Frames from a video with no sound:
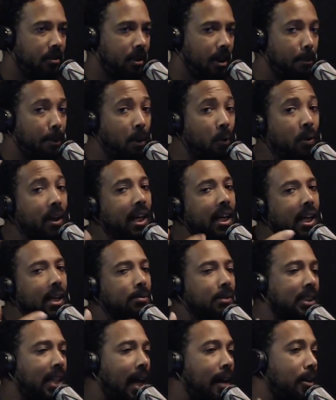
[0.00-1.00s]
But when it
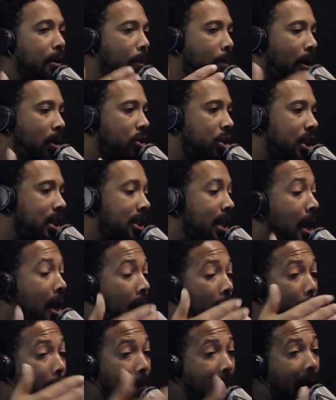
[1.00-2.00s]
comes time to purchase
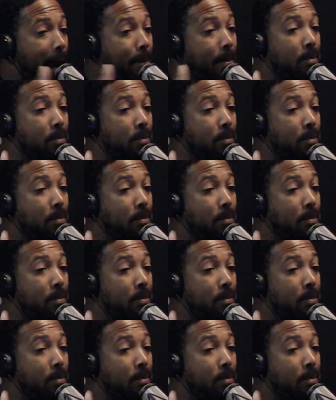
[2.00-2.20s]
black